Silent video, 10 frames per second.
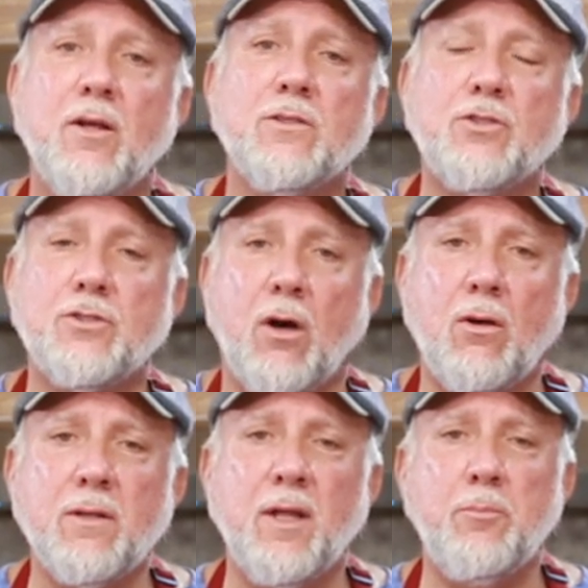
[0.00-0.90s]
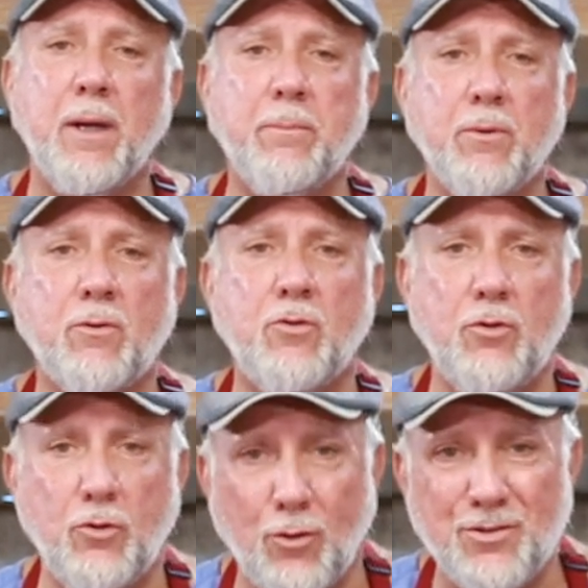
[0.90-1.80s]
Salt and pepper to
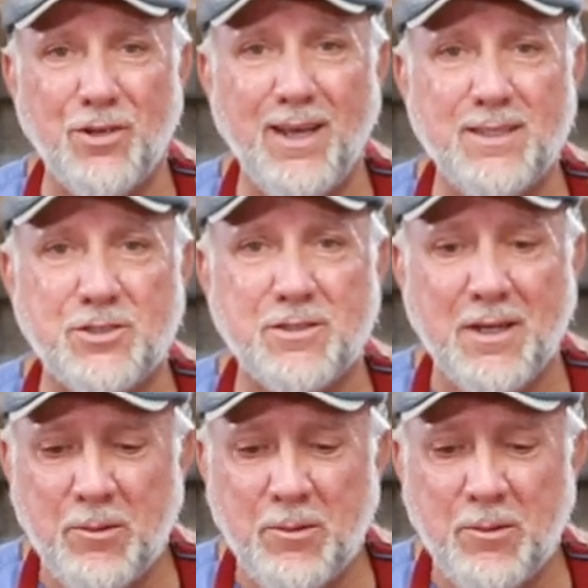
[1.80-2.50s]
your taste